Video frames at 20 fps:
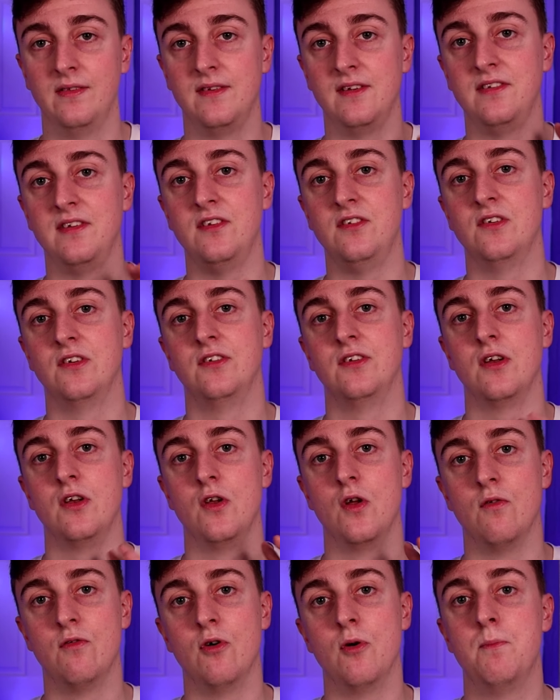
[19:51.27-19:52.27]
this is just
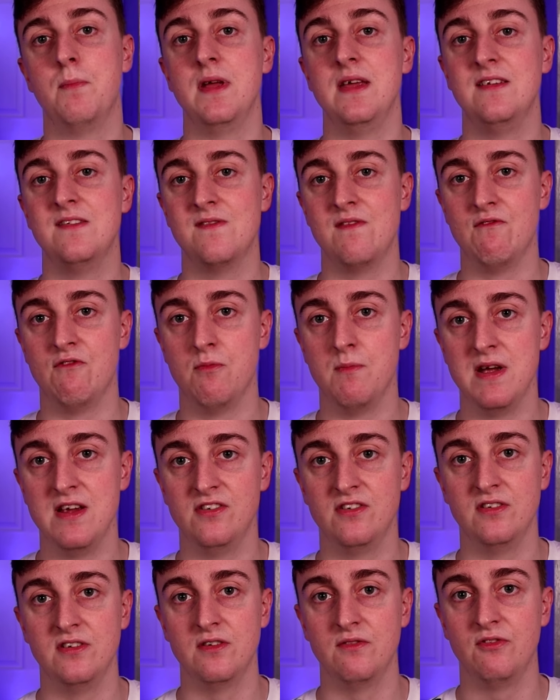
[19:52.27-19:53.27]
another piece of
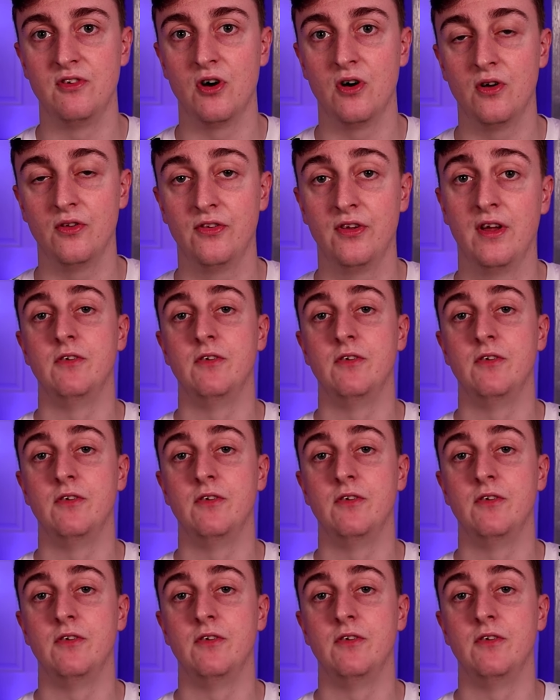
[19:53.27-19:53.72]
information you've got.